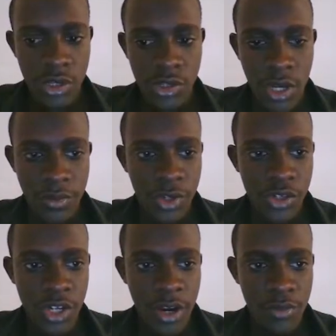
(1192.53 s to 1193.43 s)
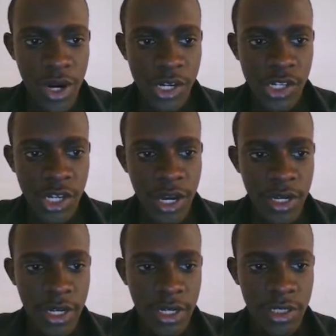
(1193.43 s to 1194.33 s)
so i'm going to come right here
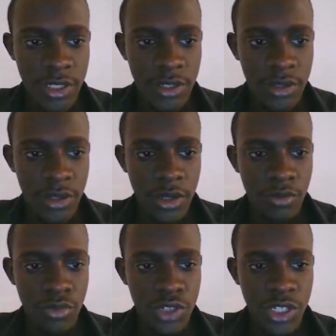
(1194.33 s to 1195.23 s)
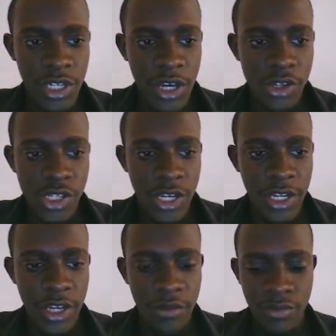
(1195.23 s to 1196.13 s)
and put in a
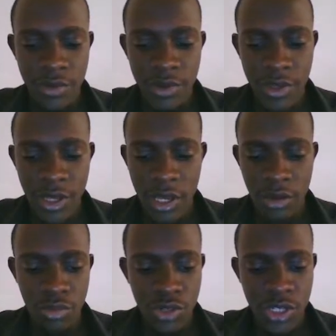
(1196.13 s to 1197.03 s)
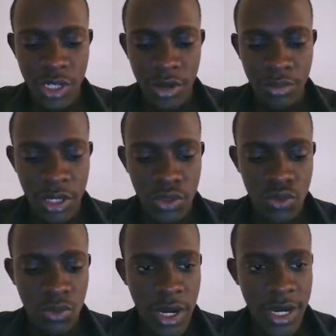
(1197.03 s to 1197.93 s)
username put in a
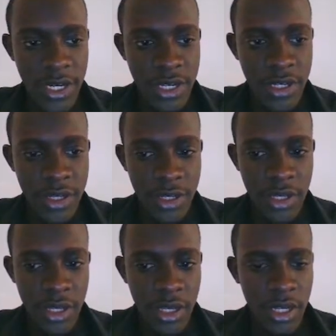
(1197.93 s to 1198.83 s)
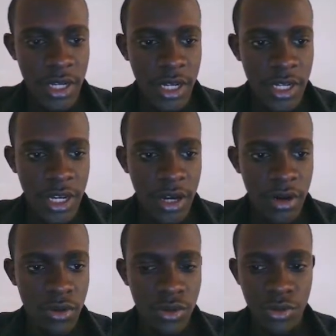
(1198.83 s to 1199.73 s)
password and
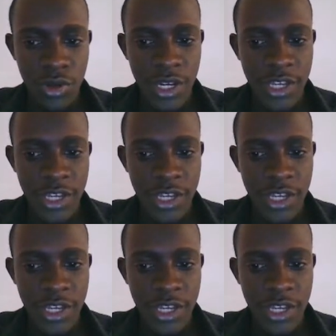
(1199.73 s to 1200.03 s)
now when